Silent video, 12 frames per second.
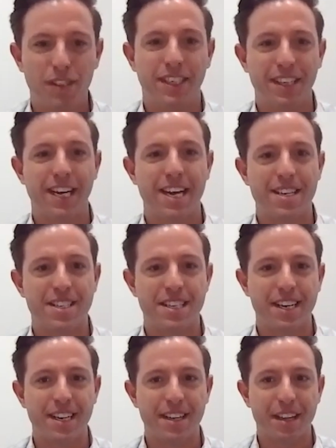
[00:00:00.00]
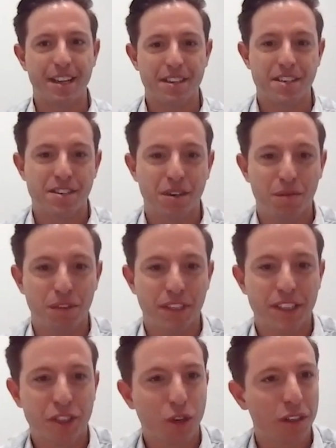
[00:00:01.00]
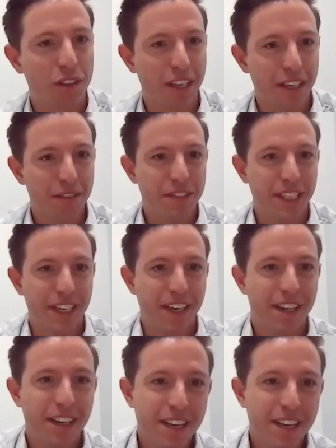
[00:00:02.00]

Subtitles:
can kind of see that this is hopefully short-lived, and